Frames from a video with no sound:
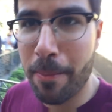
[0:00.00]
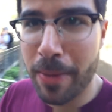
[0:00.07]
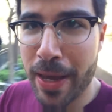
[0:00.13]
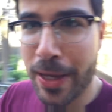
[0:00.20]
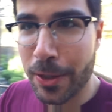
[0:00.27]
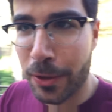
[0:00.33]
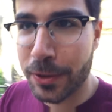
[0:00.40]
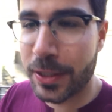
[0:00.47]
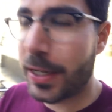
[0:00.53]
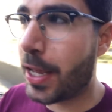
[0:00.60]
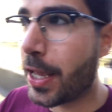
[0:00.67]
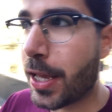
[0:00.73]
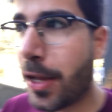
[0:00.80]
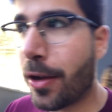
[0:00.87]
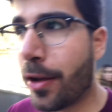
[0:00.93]
my goal
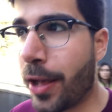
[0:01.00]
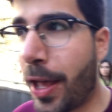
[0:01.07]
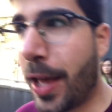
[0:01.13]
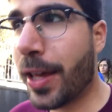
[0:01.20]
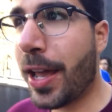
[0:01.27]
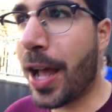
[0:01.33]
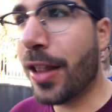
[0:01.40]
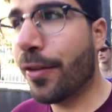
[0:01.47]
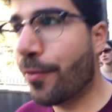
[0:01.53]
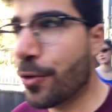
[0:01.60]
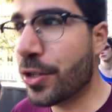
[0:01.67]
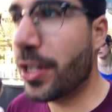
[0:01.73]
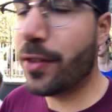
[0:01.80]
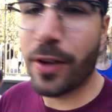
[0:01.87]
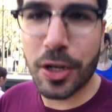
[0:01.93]
today here at
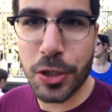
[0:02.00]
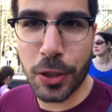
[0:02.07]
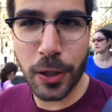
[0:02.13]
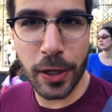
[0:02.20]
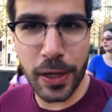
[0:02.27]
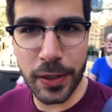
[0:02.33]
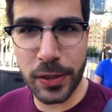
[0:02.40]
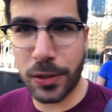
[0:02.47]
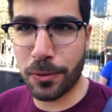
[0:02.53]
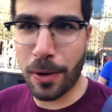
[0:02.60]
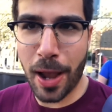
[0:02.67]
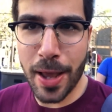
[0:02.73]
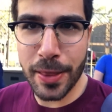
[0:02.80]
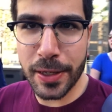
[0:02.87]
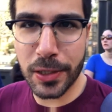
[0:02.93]
California Adventure is to
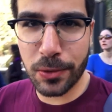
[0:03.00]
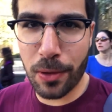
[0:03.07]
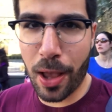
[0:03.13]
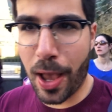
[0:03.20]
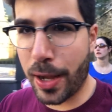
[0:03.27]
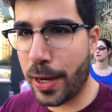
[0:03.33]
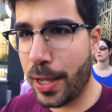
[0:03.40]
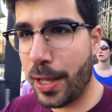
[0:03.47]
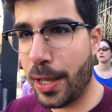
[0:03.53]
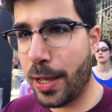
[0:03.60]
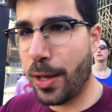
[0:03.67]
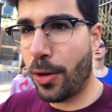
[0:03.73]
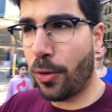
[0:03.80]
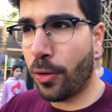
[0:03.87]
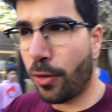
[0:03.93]
ride this ride
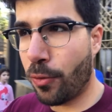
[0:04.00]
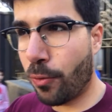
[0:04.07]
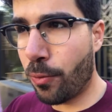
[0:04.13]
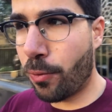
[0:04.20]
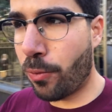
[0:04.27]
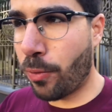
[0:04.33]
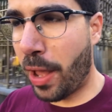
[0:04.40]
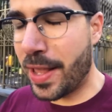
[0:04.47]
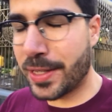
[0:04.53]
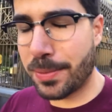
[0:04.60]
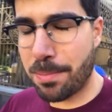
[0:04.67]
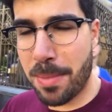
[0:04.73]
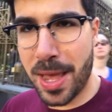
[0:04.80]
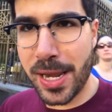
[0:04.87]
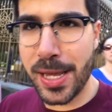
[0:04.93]
as
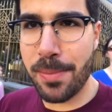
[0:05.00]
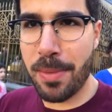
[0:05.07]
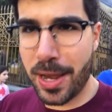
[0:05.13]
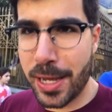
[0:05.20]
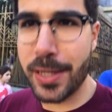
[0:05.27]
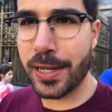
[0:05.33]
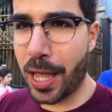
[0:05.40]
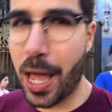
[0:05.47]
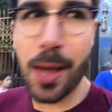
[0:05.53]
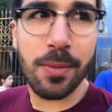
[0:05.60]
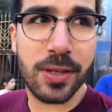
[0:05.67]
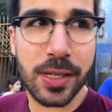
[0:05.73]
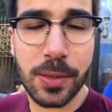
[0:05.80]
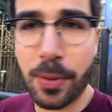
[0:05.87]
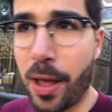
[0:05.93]
many, many
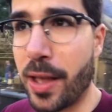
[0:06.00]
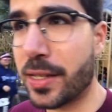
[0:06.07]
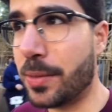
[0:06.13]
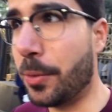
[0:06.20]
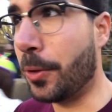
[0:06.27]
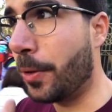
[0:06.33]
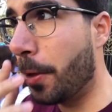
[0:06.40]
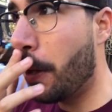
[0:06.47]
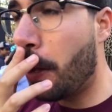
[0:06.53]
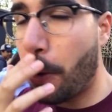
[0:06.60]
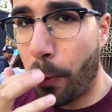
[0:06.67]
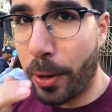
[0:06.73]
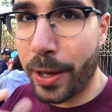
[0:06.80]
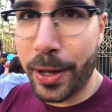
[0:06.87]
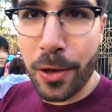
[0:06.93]
times as possible.
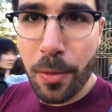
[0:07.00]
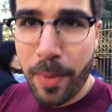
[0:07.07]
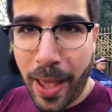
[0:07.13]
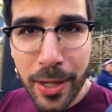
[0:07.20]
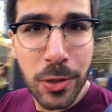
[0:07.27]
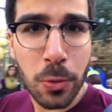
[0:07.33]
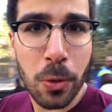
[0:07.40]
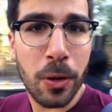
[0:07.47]
When I go back to